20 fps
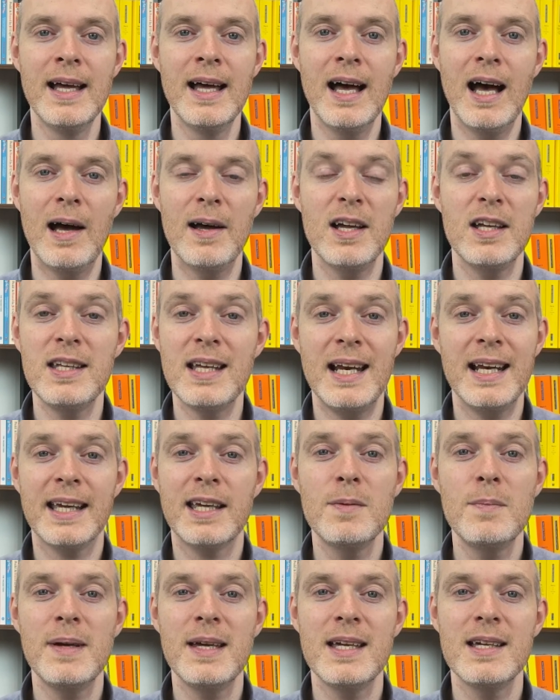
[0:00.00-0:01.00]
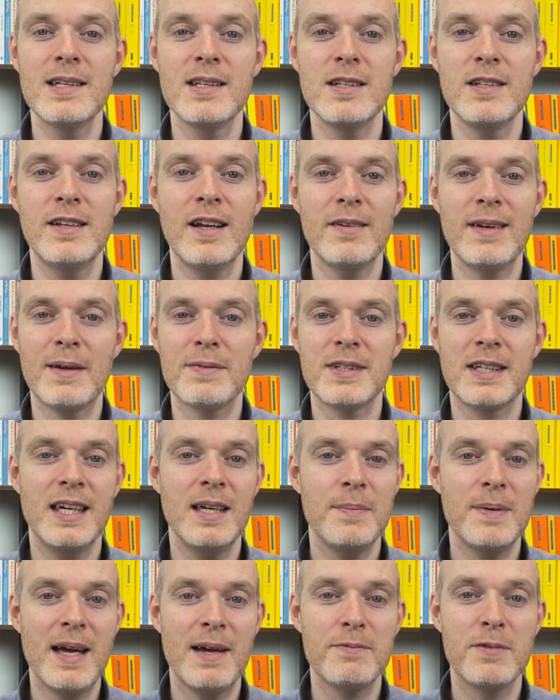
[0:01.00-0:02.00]
And it can be, you don't have to
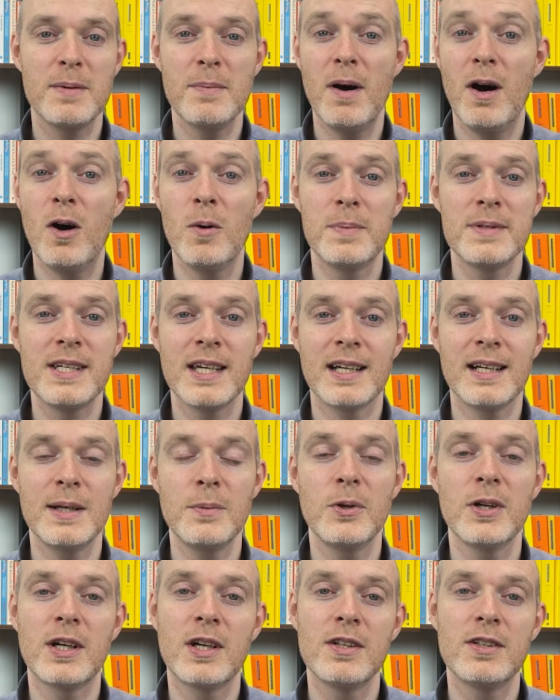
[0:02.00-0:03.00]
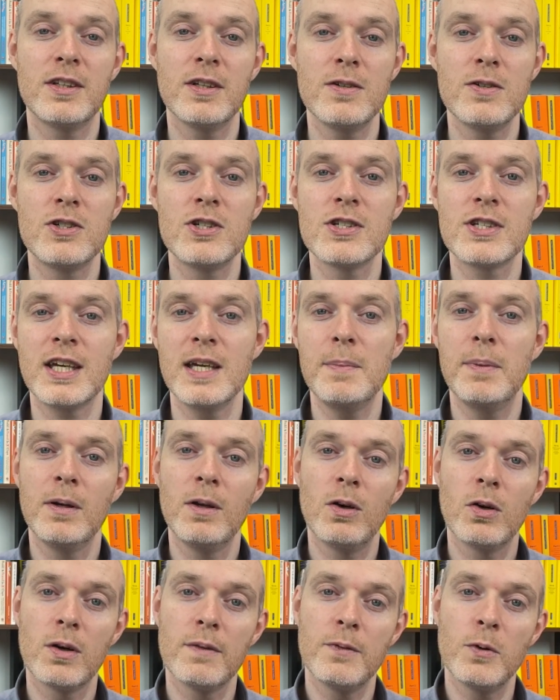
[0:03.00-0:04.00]
keep every mile particularly. What you could do is just keep a
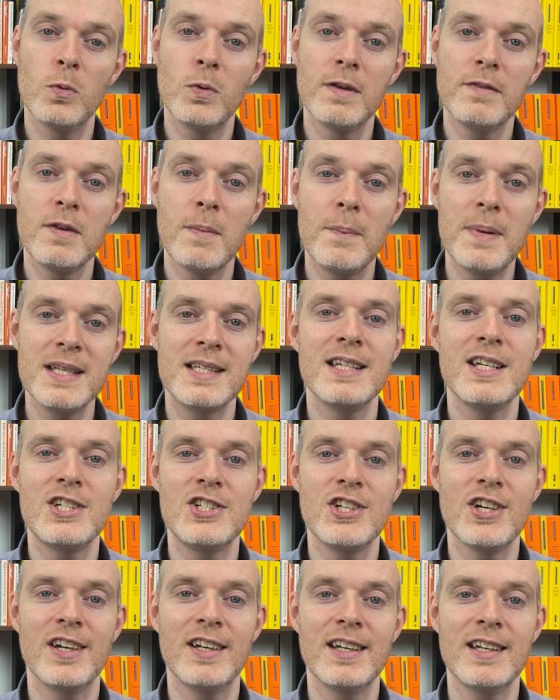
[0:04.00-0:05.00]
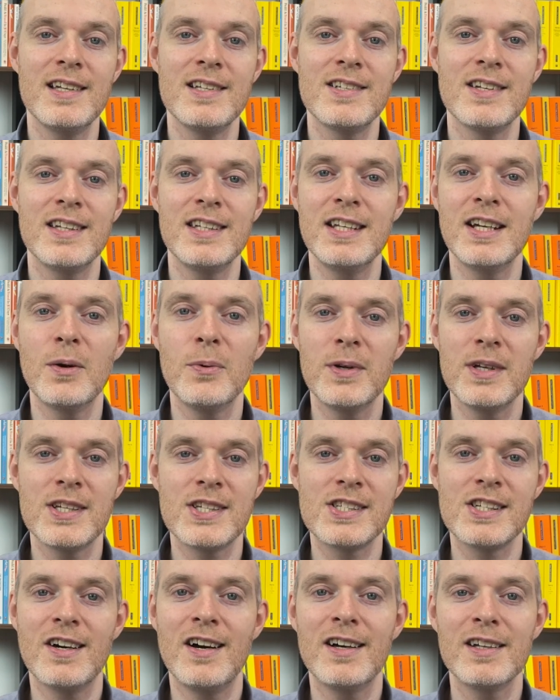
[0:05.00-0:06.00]
log of all of your business journeys, and you know what your
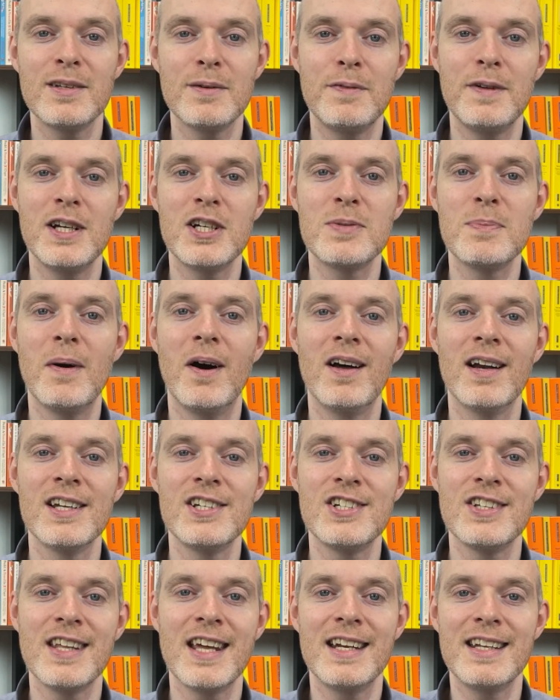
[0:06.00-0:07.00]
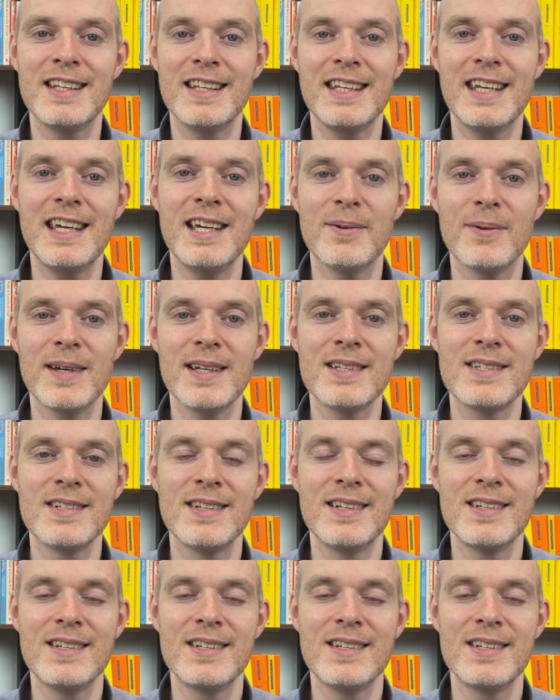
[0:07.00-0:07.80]
start and your finish mileage at the end of the year is.